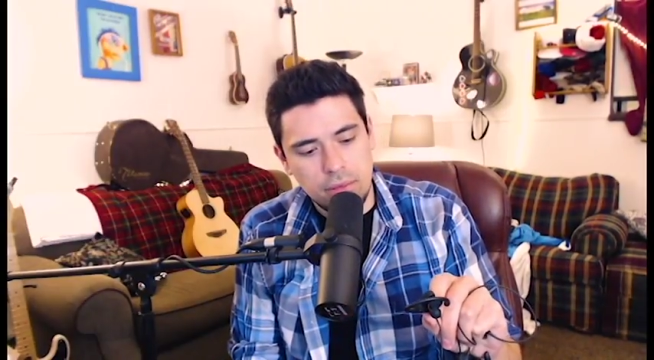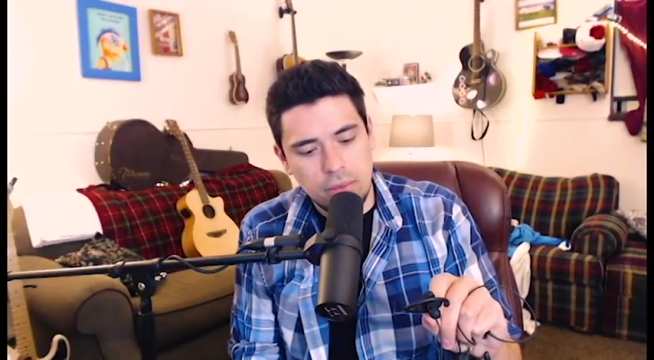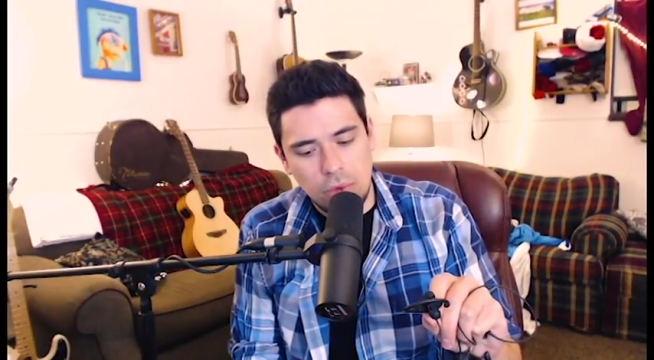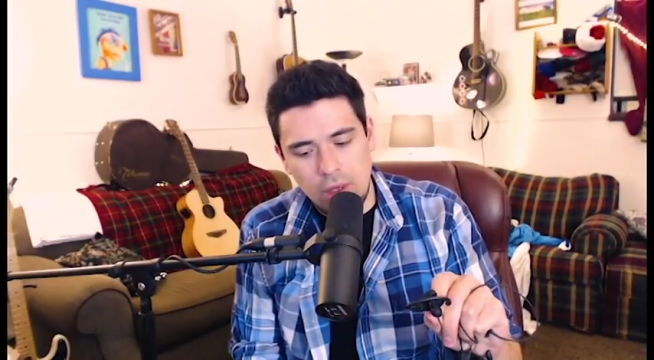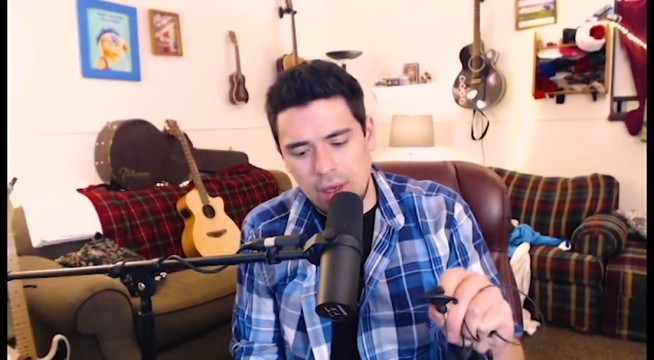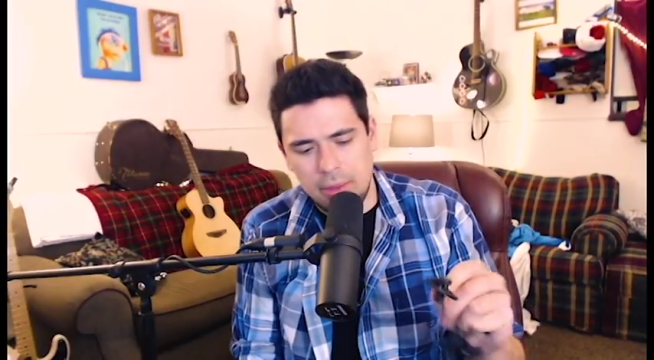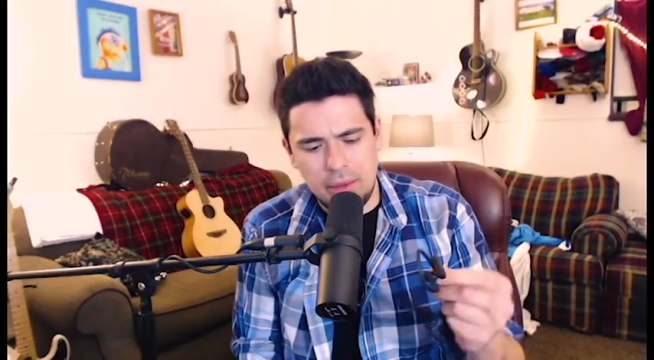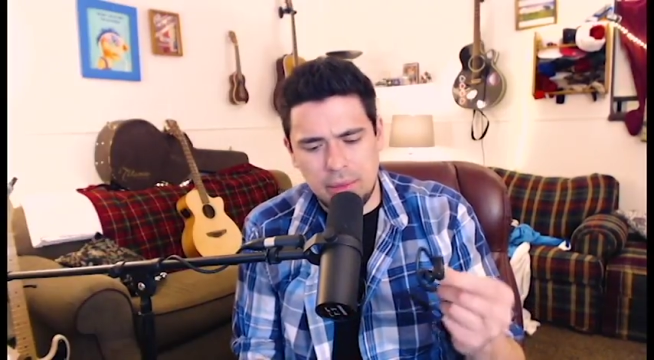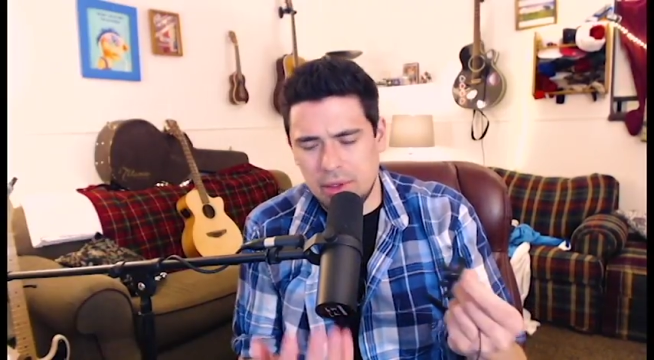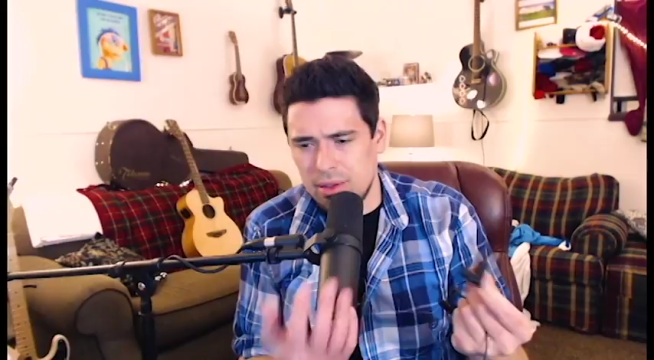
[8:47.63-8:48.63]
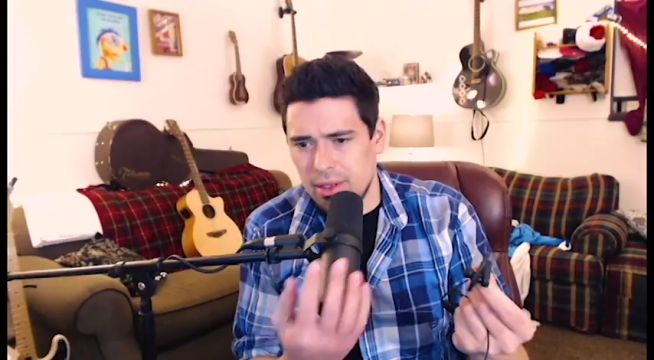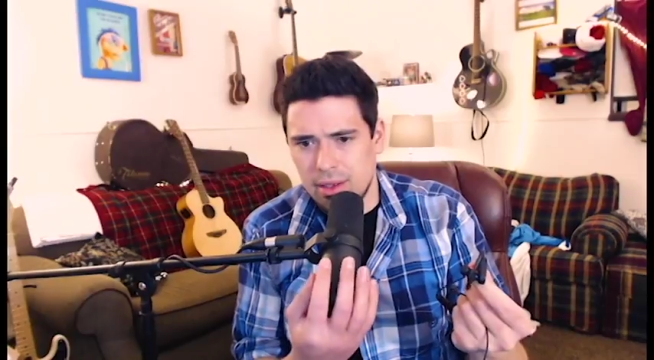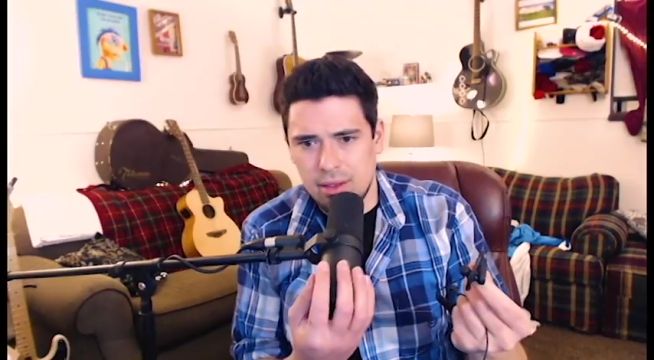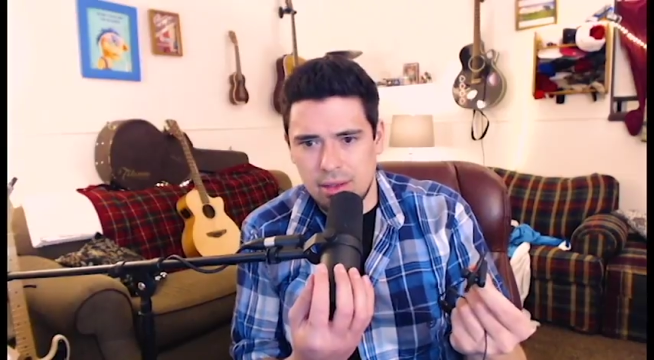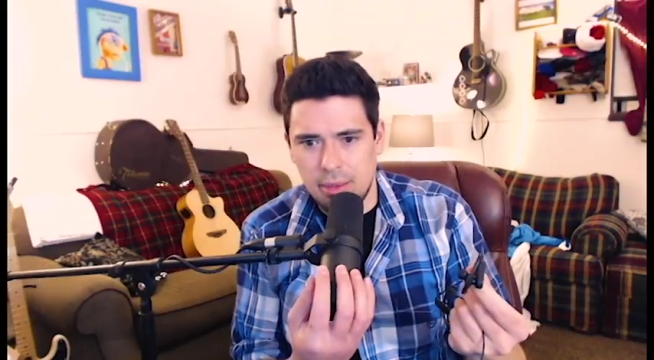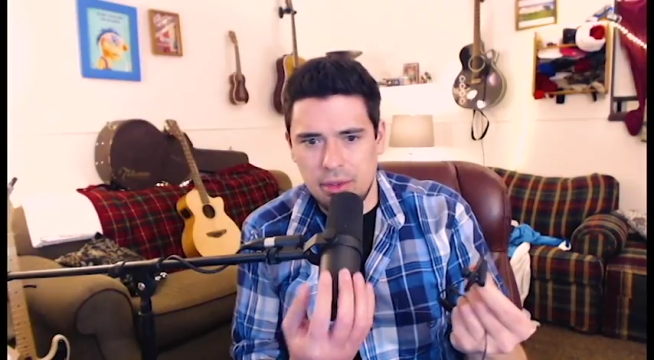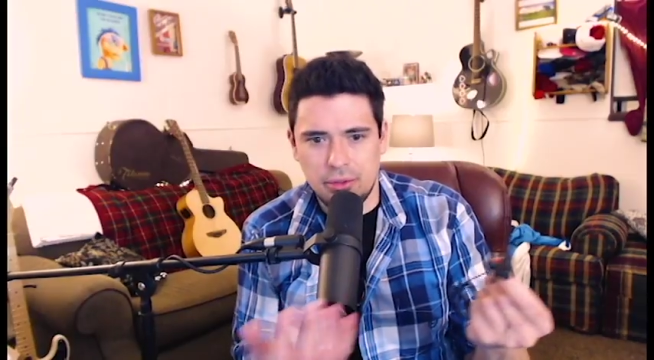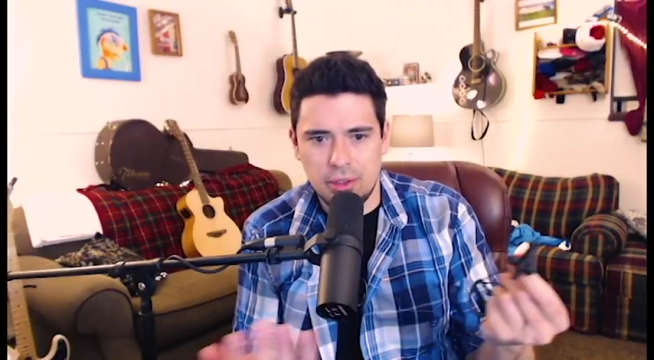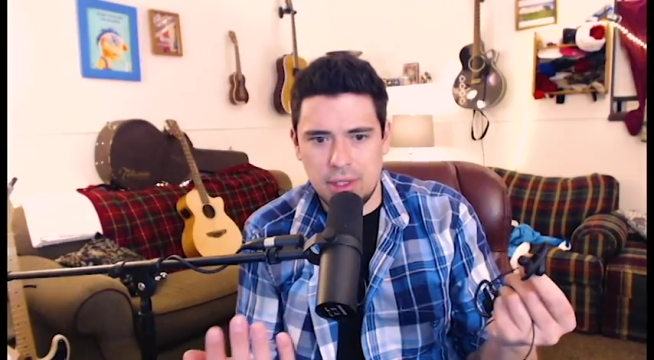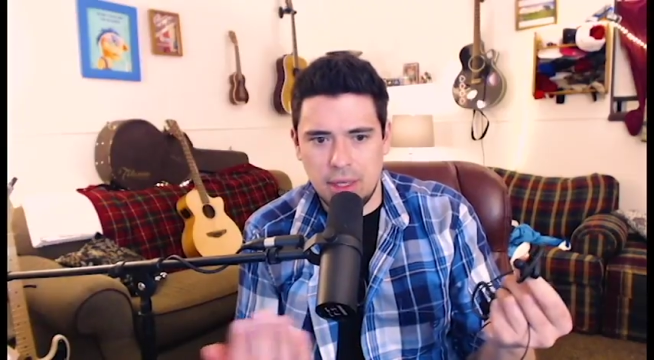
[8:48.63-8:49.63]
yeah,
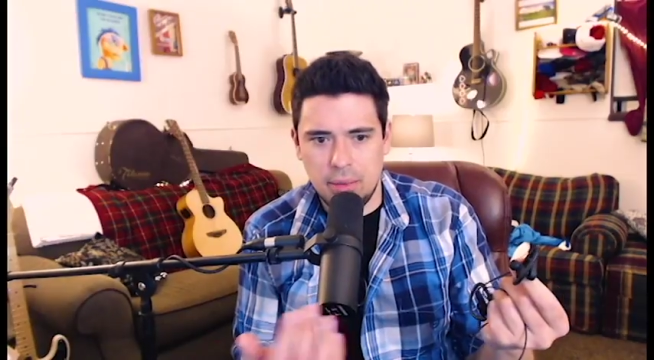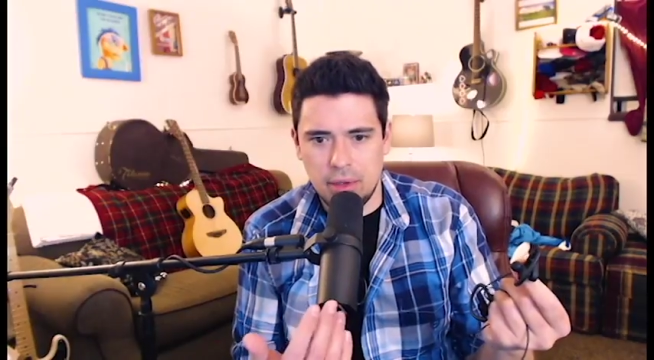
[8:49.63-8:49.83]
for example,